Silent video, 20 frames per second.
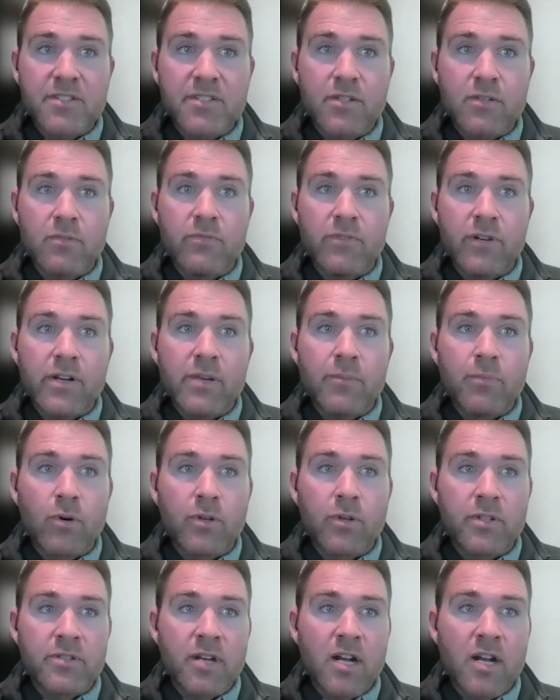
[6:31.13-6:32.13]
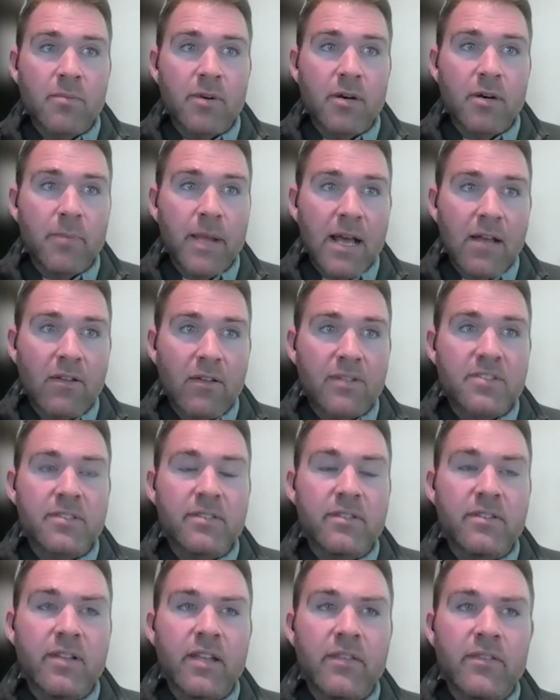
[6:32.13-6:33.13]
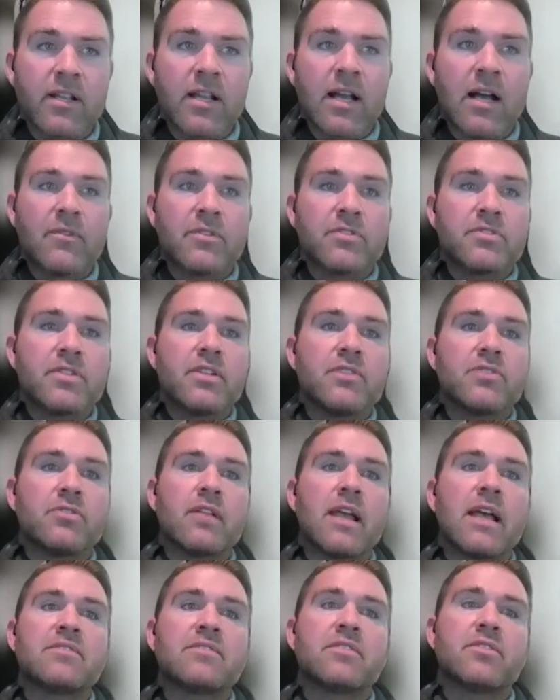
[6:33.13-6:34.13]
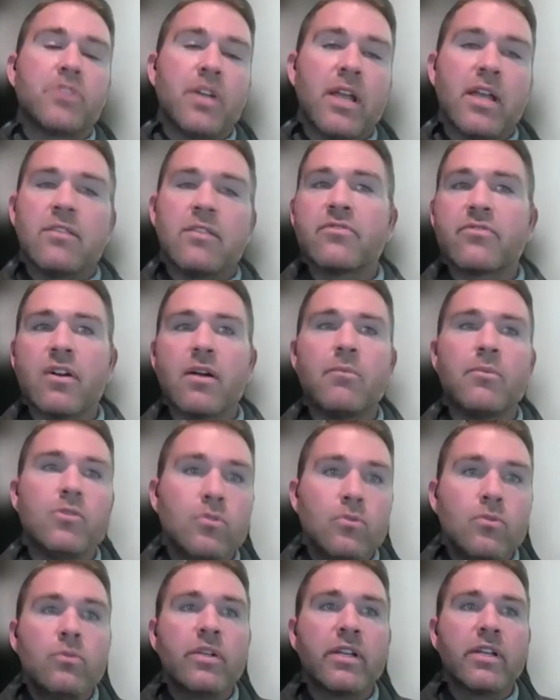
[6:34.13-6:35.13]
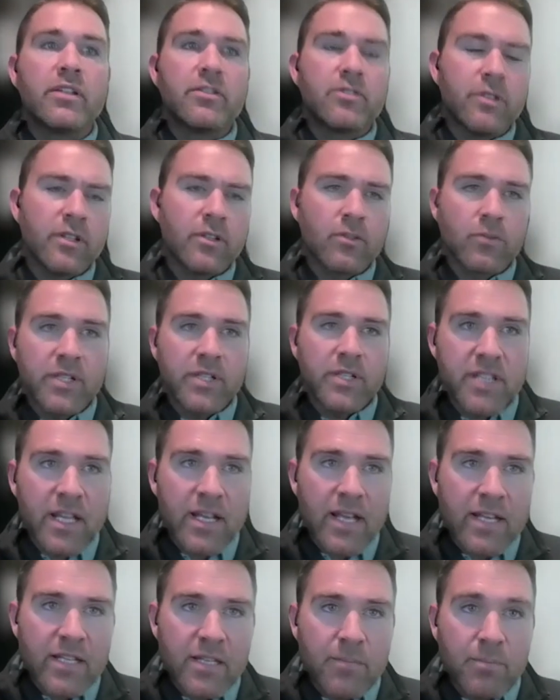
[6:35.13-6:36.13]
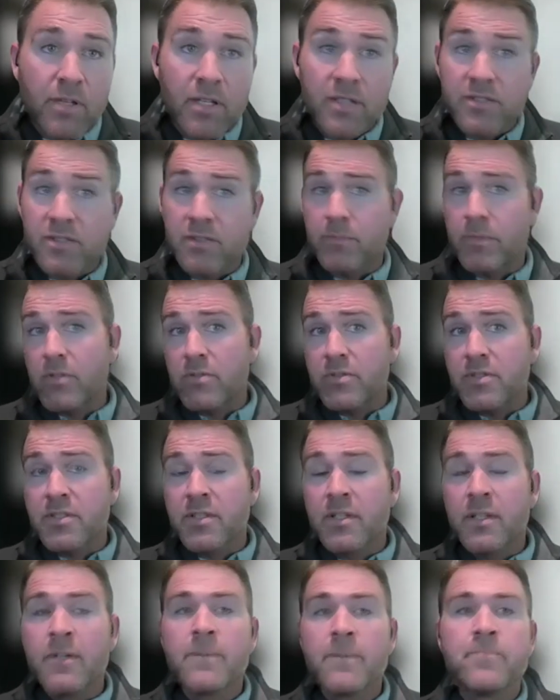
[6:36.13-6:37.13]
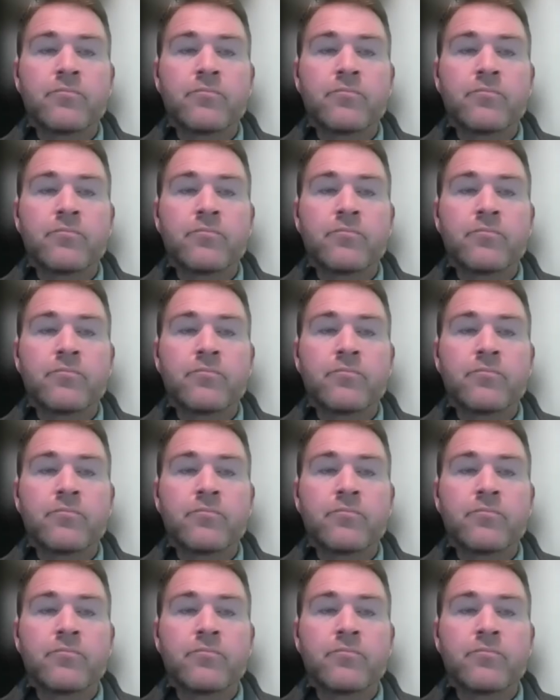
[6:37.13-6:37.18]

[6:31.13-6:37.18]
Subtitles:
So very important to talk about balance. And the conversation has to change from who can increase NAD plus the most